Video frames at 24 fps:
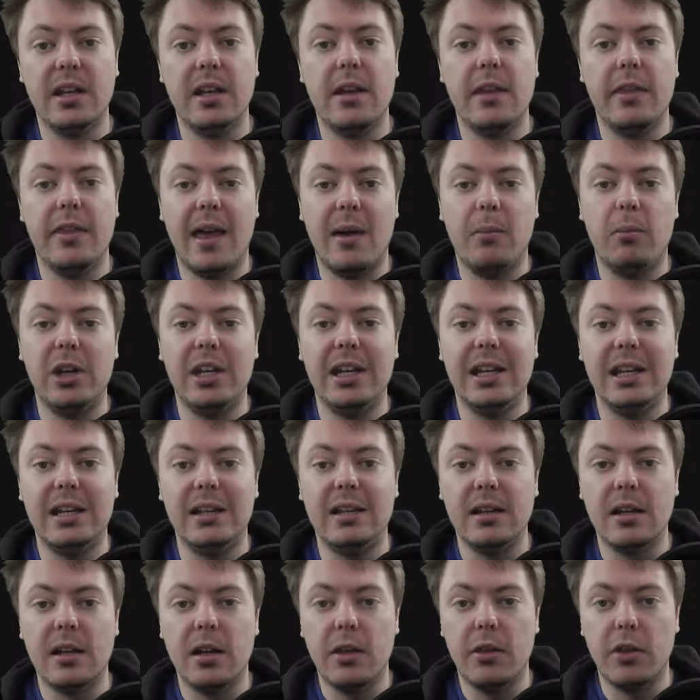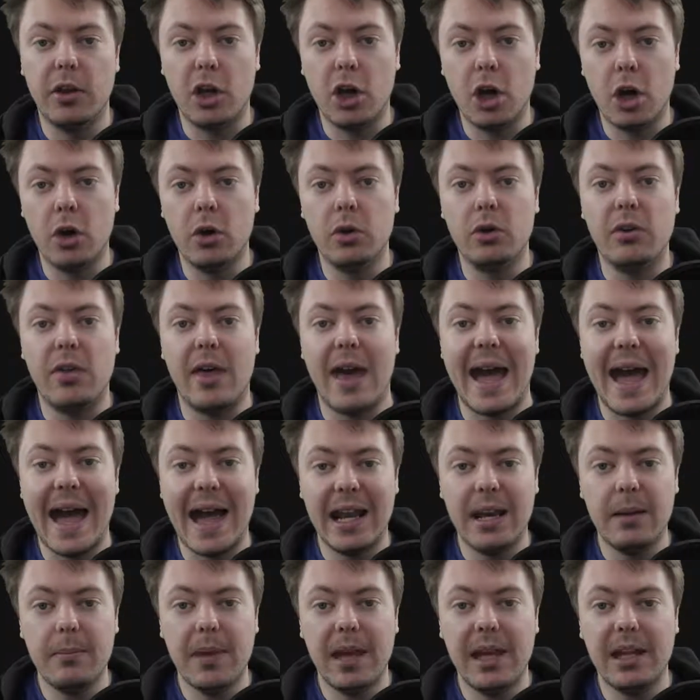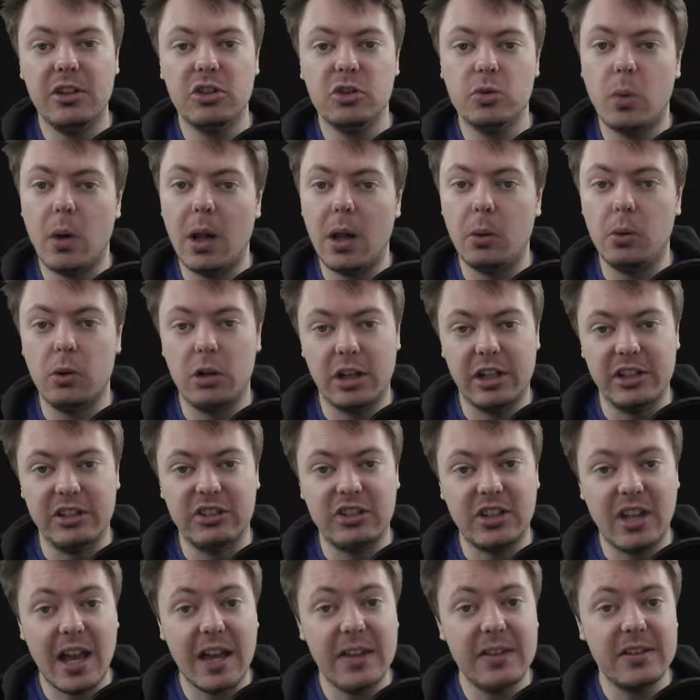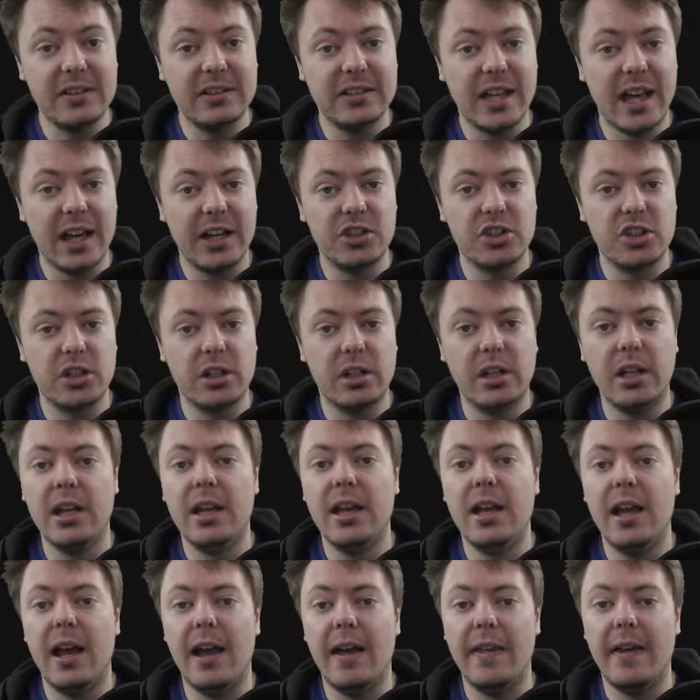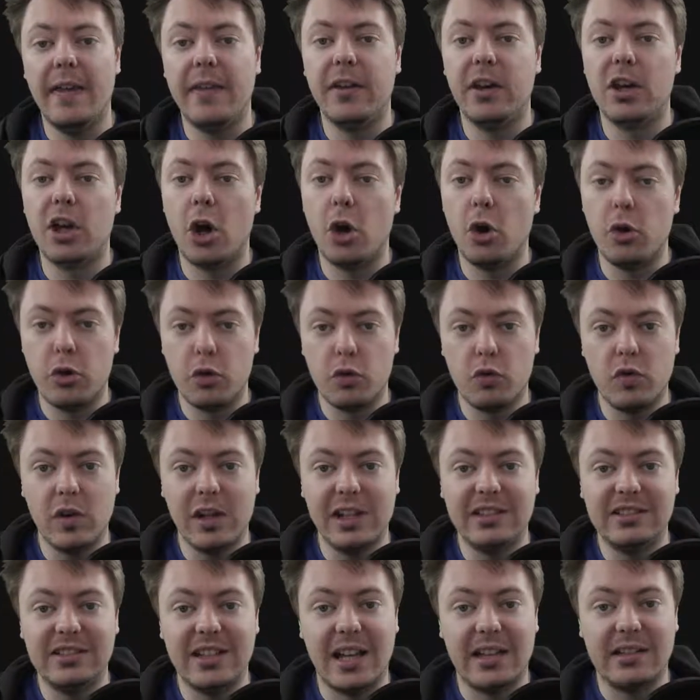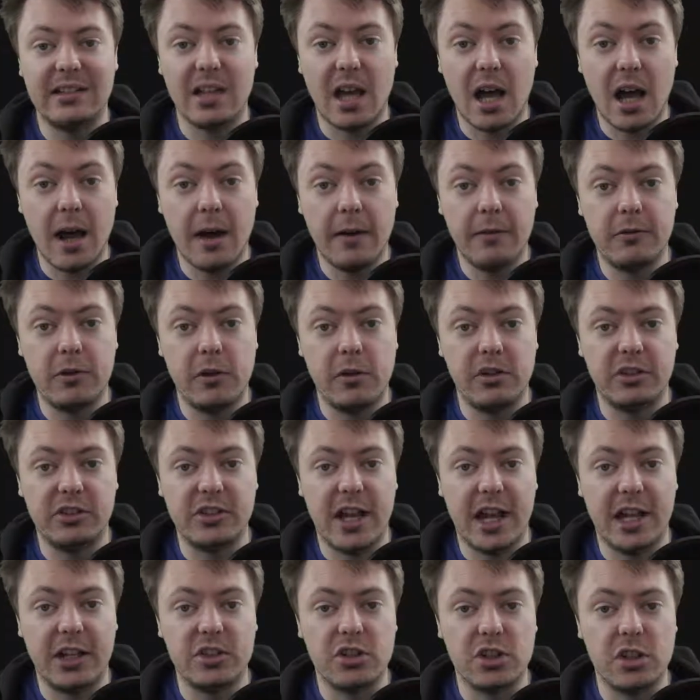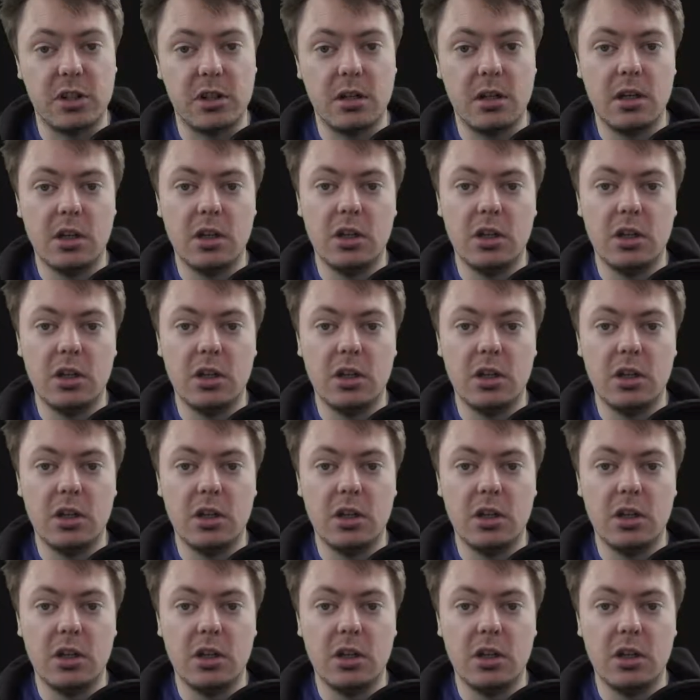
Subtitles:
Then we need the code that animates while we're inside the section, and then the code that resets after the section.